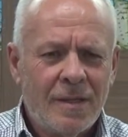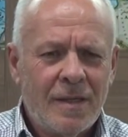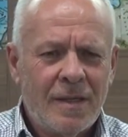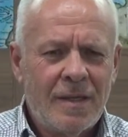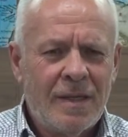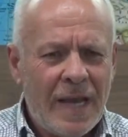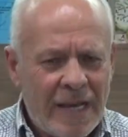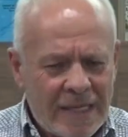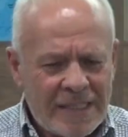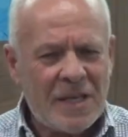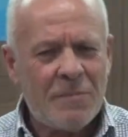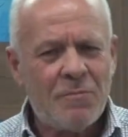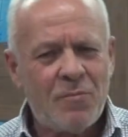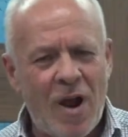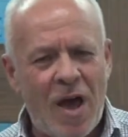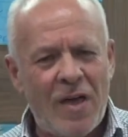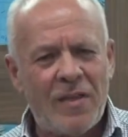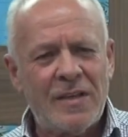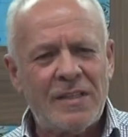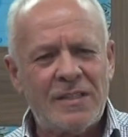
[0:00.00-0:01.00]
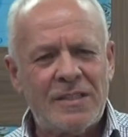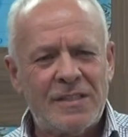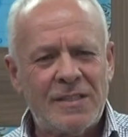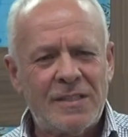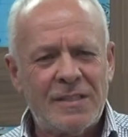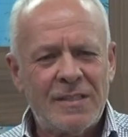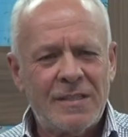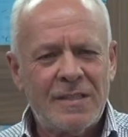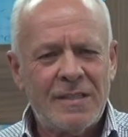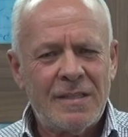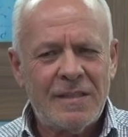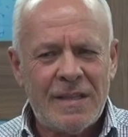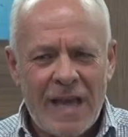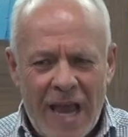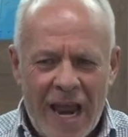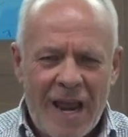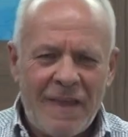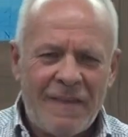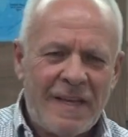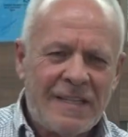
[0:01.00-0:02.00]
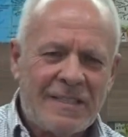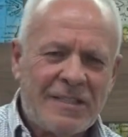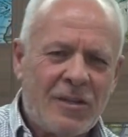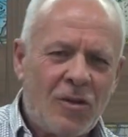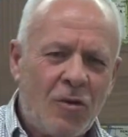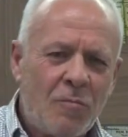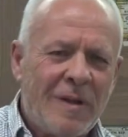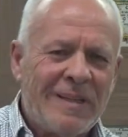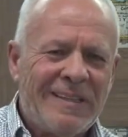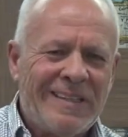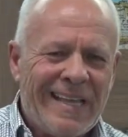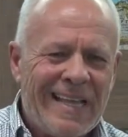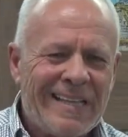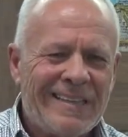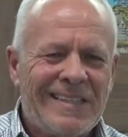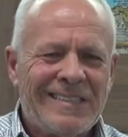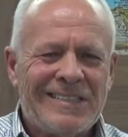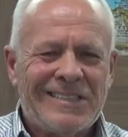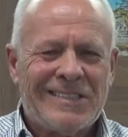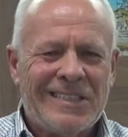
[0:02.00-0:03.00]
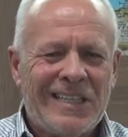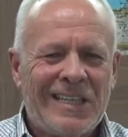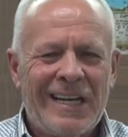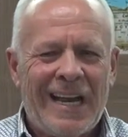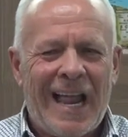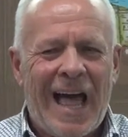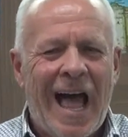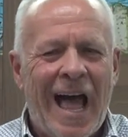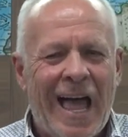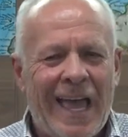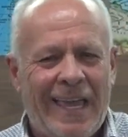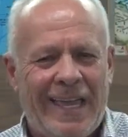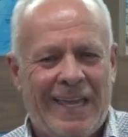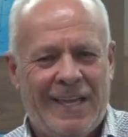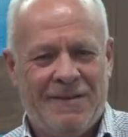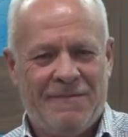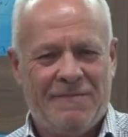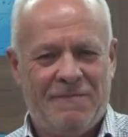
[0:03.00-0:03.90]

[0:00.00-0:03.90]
yes, the brothers, they this but yet they still lie.